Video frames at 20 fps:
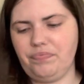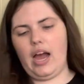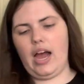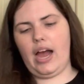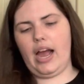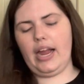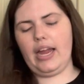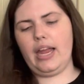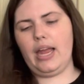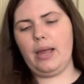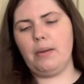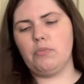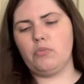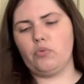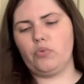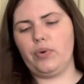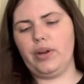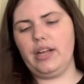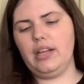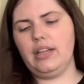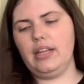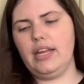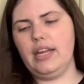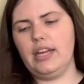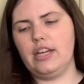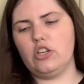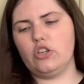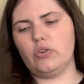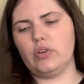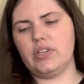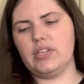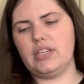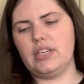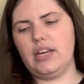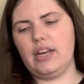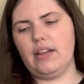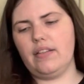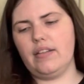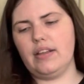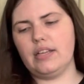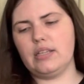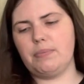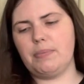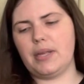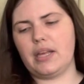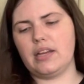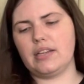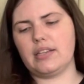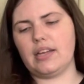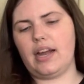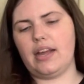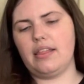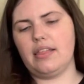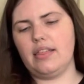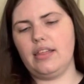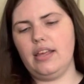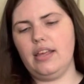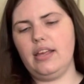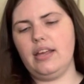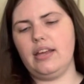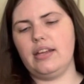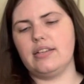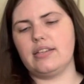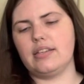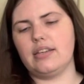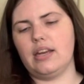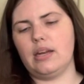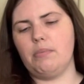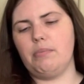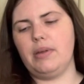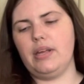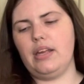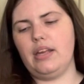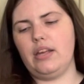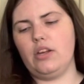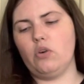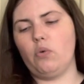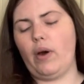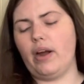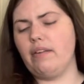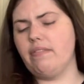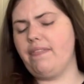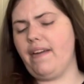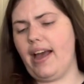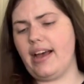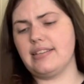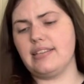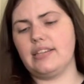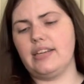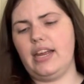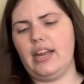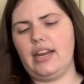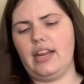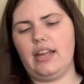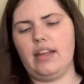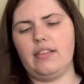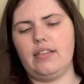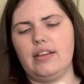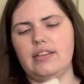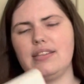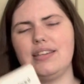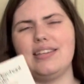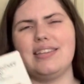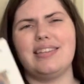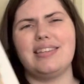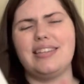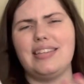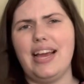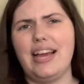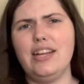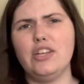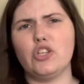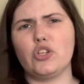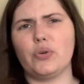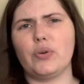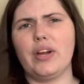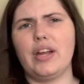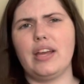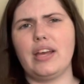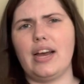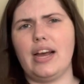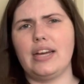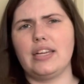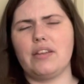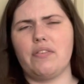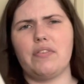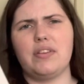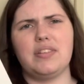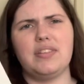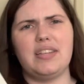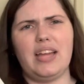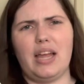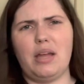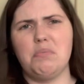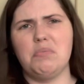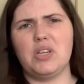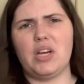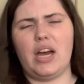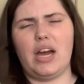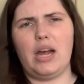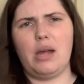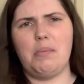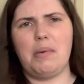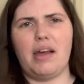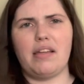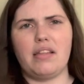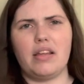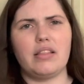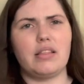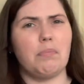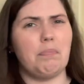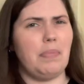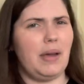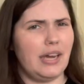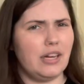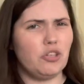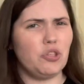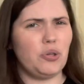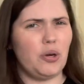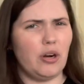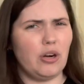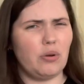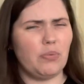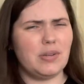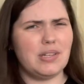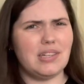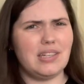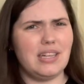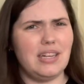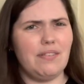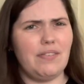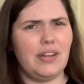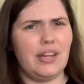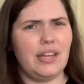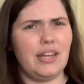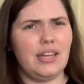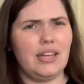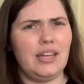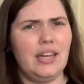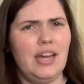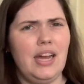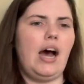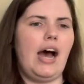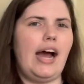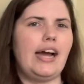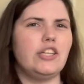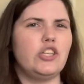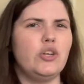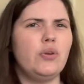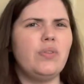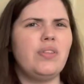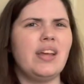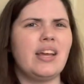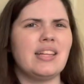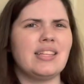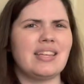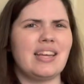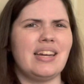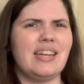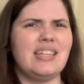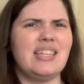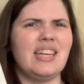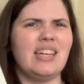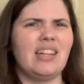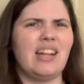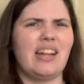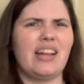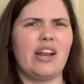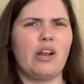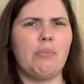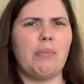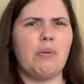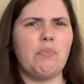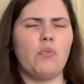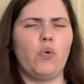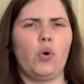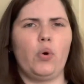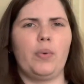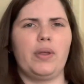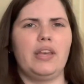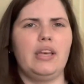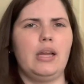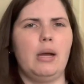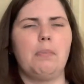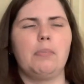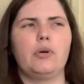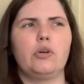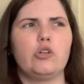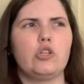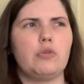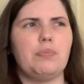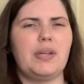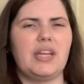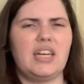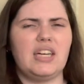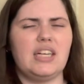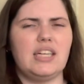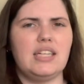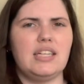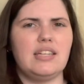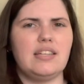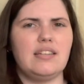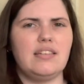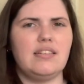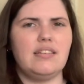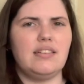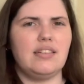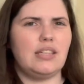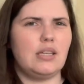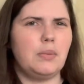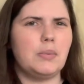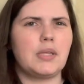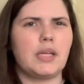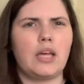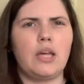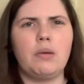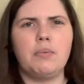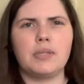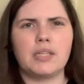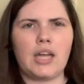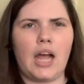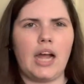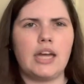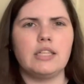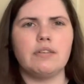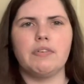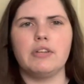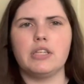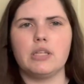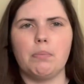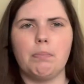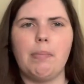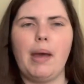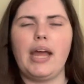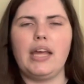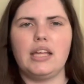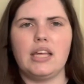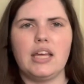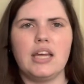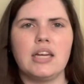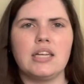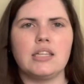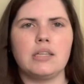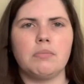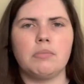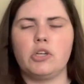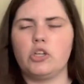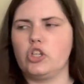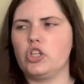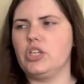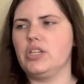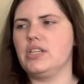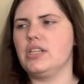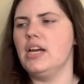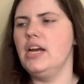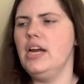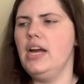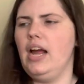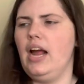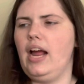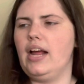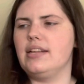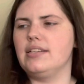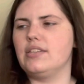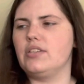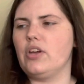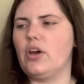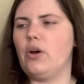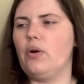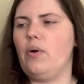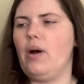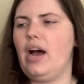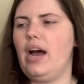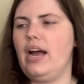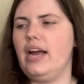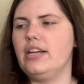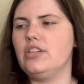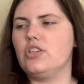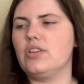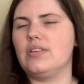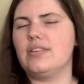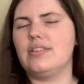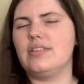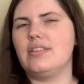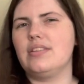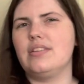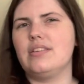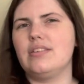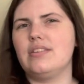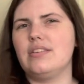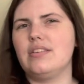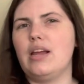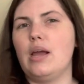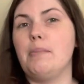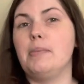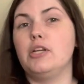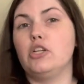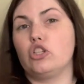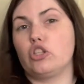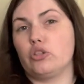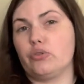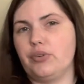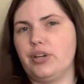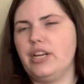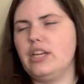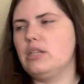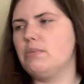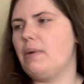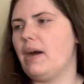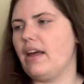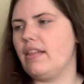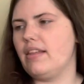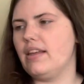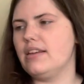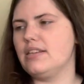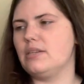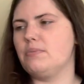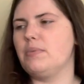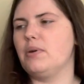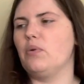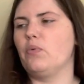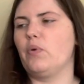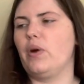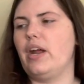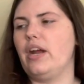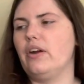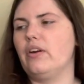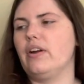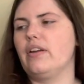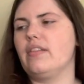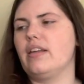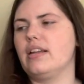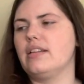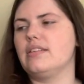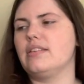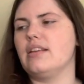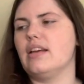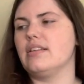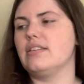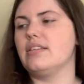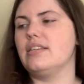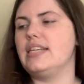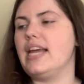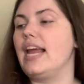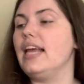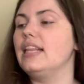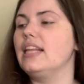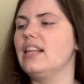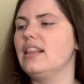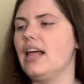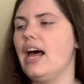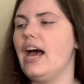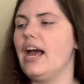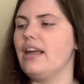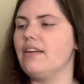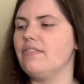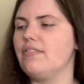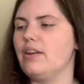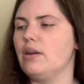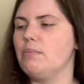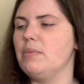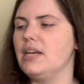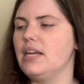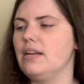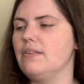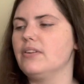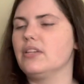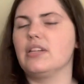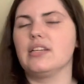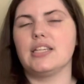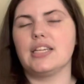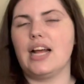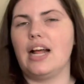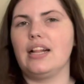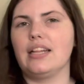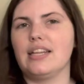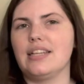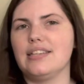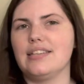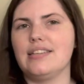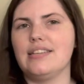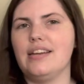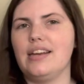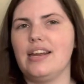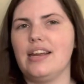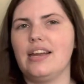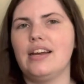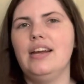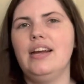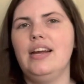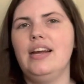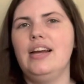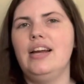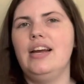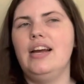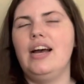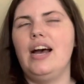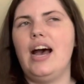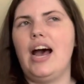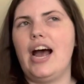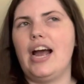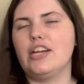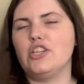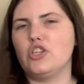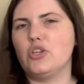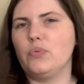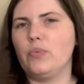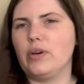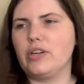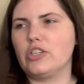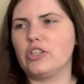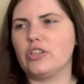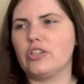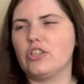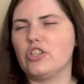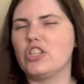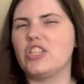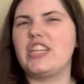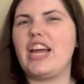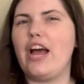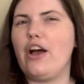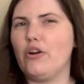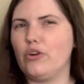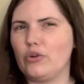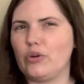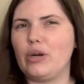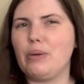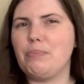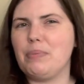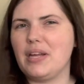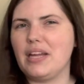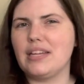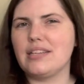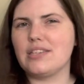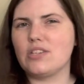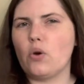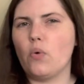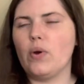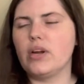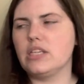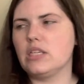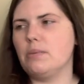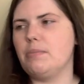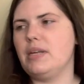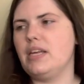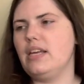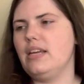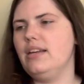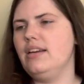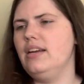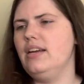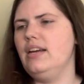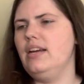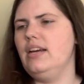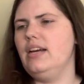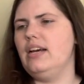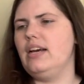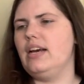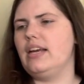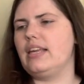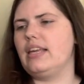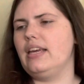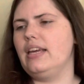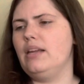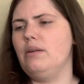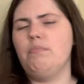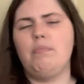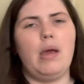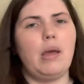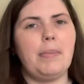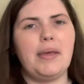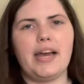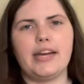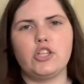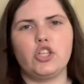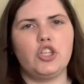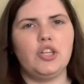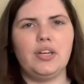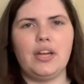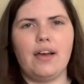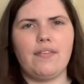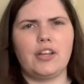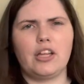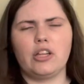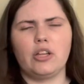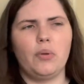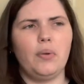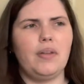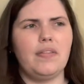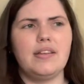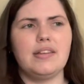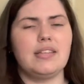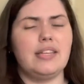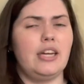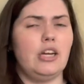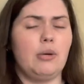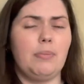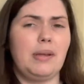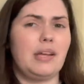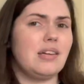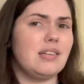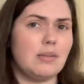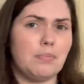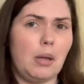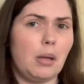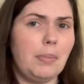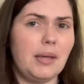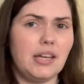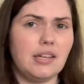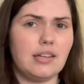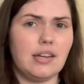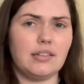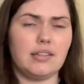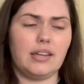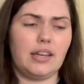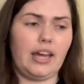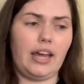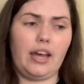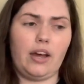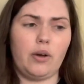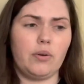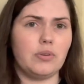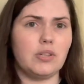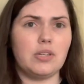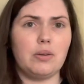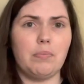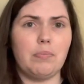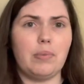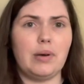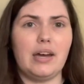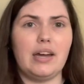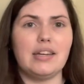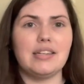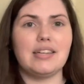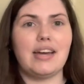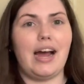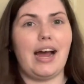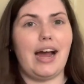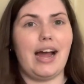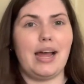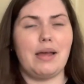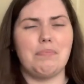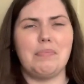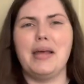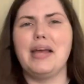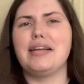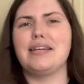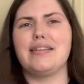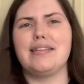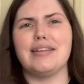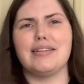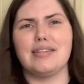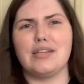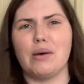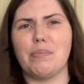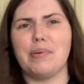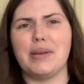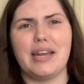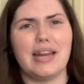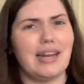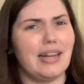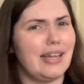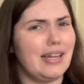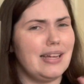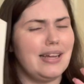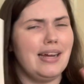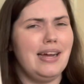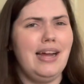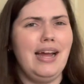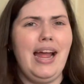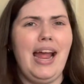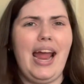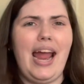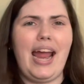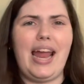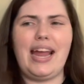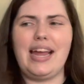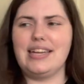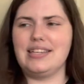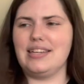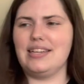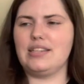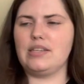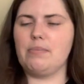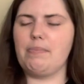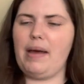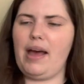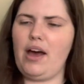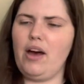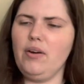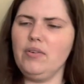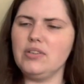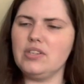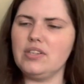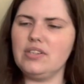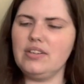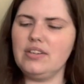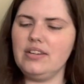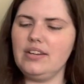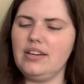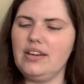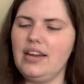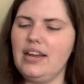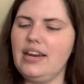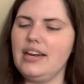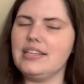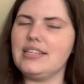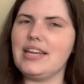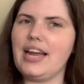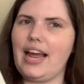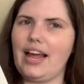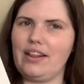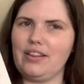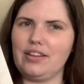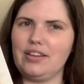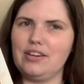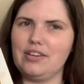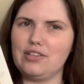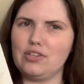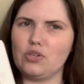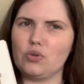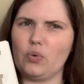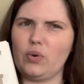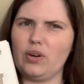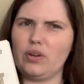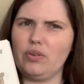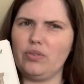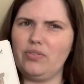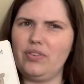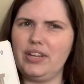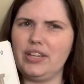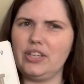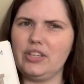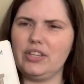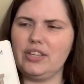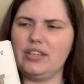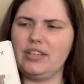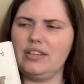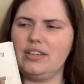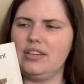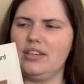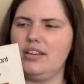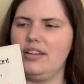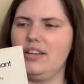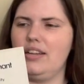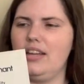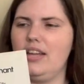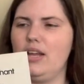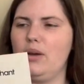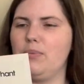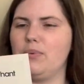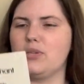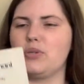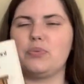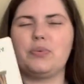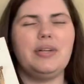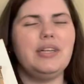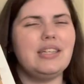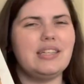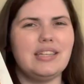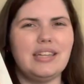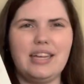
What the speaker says: I am really interested in this because I think it's going to be quite fascinating. This is set during kind of the same time I think that Petrarch was living. I do think it's going to deal a little bit more with numbers because it seems like he was kind of into banking as a merchant. And so I just am intrigued by this, but hearing that it says daily life in a medieval Italian city, I do wonder just how gripping it's going to be. Again, maybe I shouldn't have included this here because maybe it doesn't count, but I picked this up in Italy and it's about an Italian historical figure. It was written